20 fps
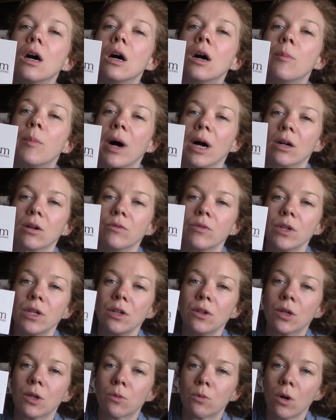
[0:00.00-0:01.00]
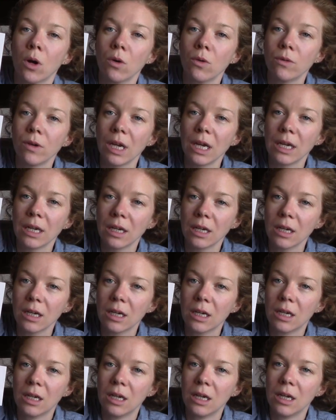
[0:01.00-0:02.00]
Paco Vicuna roving.
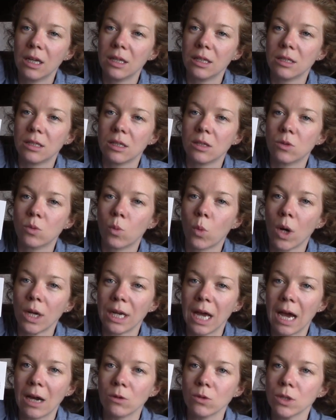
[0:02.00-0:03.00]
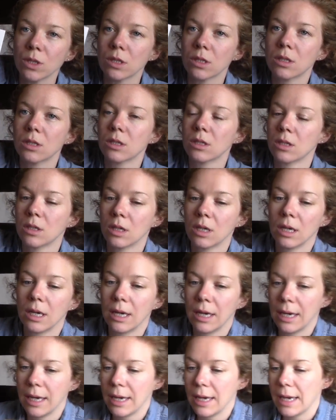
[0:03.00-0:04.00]
This is 1 ounce,
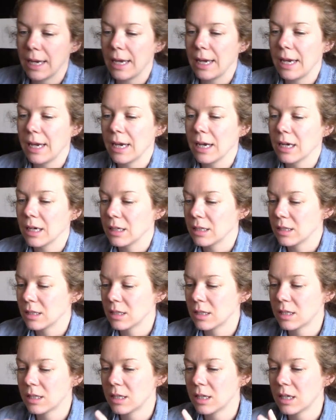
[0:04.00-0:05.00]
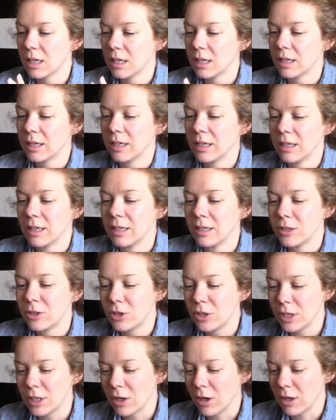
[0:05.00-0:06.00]
and
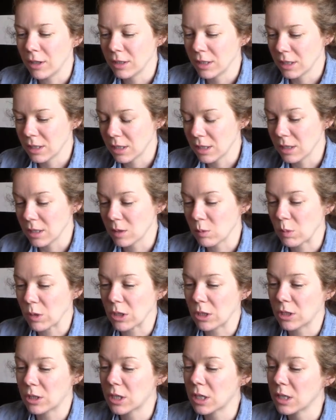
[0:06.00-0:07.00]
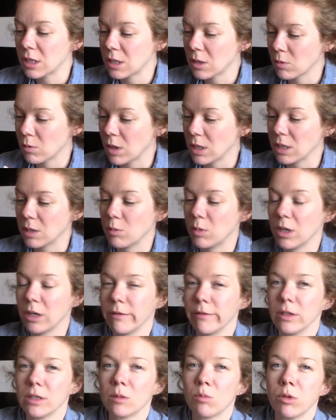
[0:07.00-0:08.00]
she called this the splurge because it was a bit
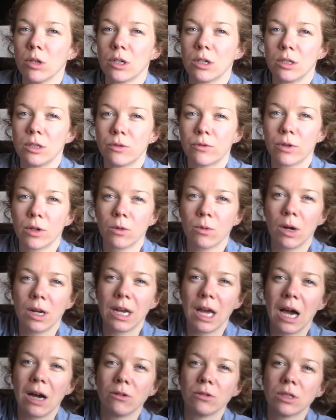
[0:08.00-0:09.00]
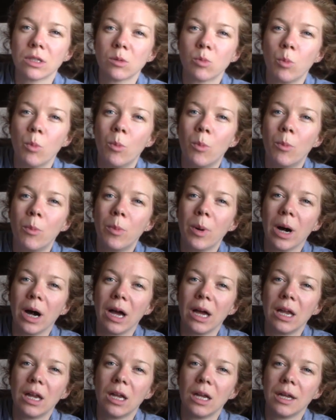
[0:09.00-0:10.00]
of a splurge for 1 ounce,
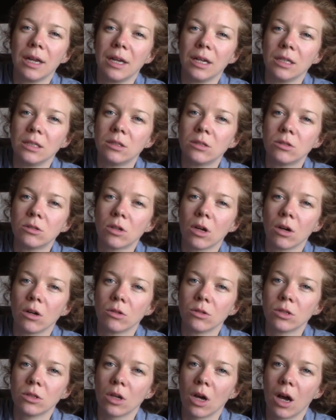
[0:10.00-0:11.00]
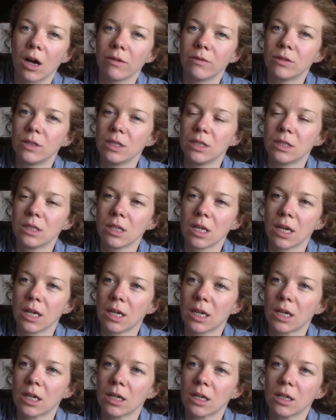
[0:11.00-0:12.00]
but it is so soft. It's
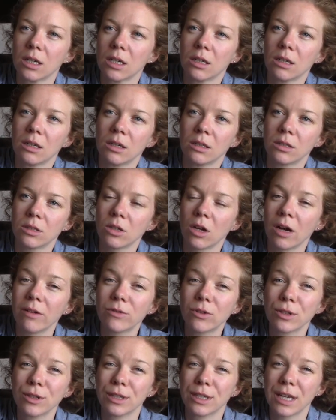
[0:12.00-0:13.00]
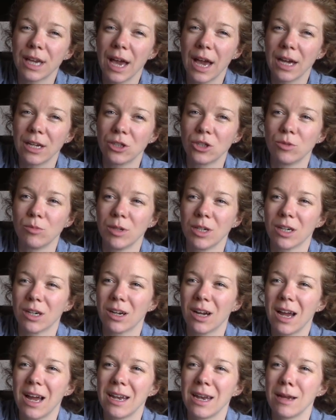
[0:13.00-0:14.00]
like softer than
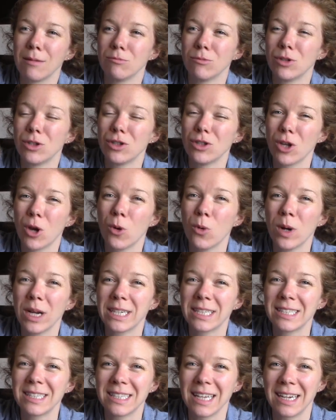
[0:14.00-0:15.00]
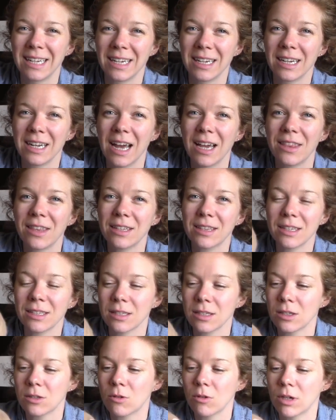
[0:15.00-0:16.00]
cashmere, and I'm so excited. I think
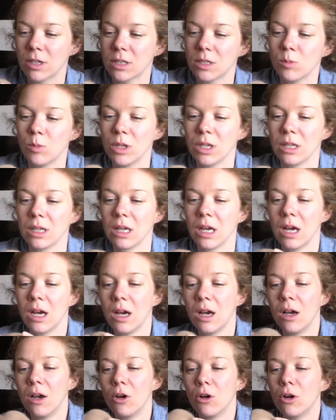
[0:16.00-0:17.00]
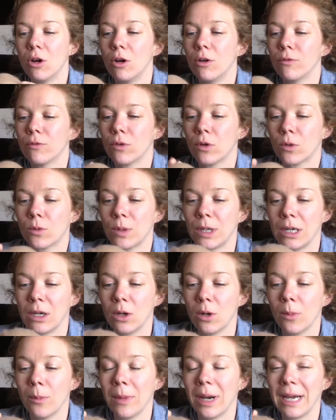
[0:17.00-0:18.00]
this is going to be for
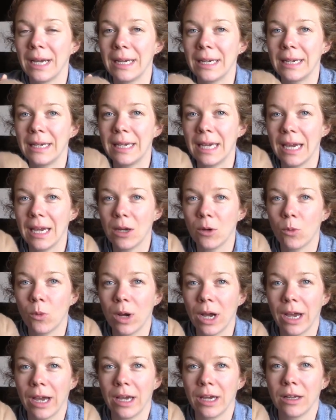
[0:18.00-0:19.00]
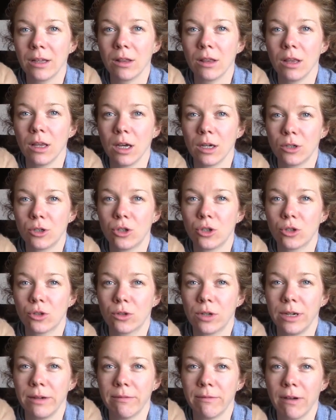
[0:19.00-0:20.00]
real my gateway
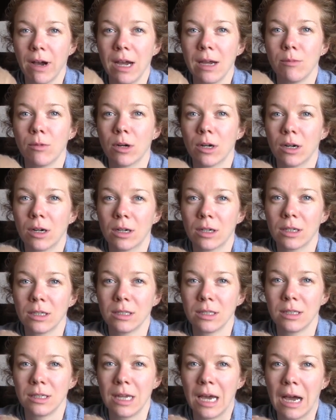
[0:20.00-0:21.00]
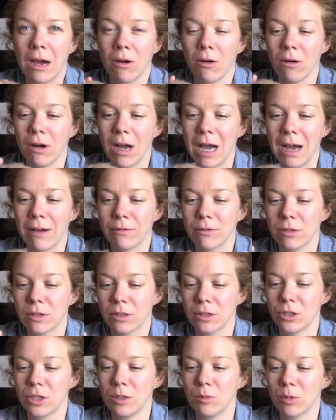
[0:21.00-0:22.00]
luxury fiber, because now after
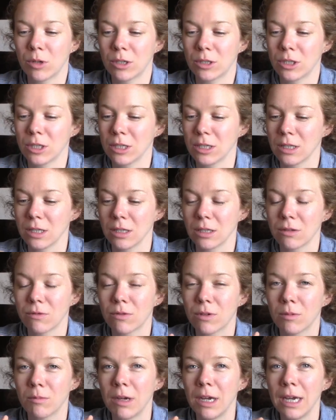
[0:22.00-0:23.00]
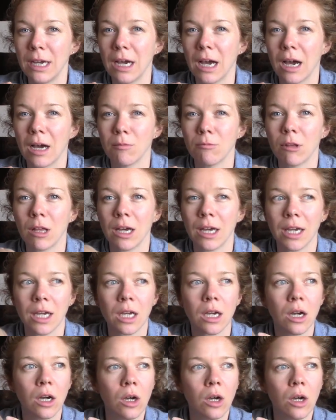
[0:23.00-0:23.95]
she purchased this for me, I'm like,